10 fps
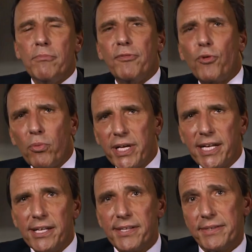Before we
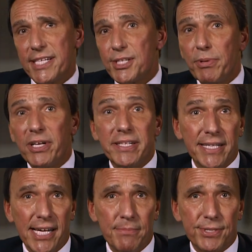get into disability
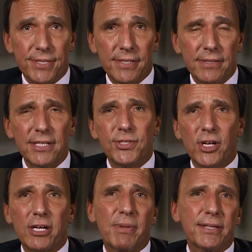types, let's
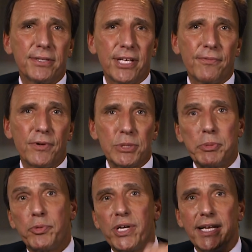talk about the difference
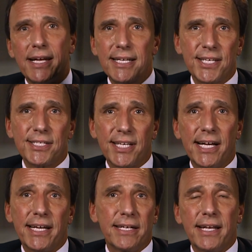between
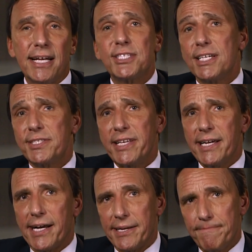SSI and
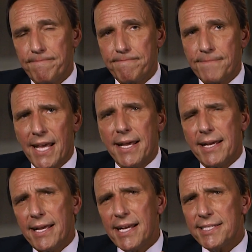SSDI.
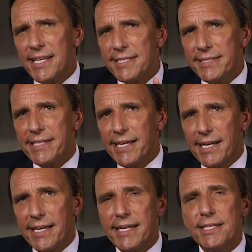
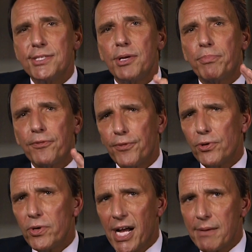SSDI is the
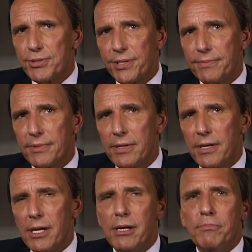preferred option,
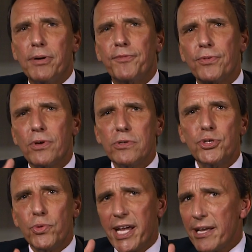but for those
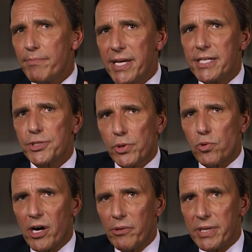who can't meet its
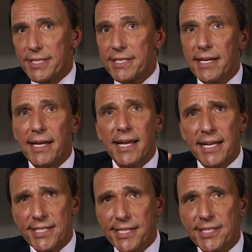requirements,
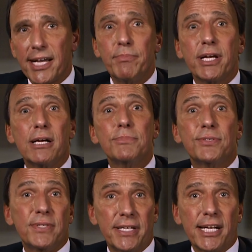SSI becomes
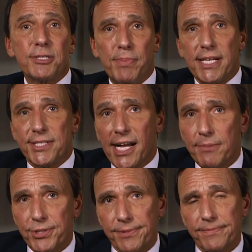the next best
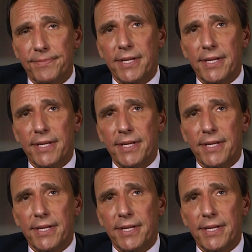option.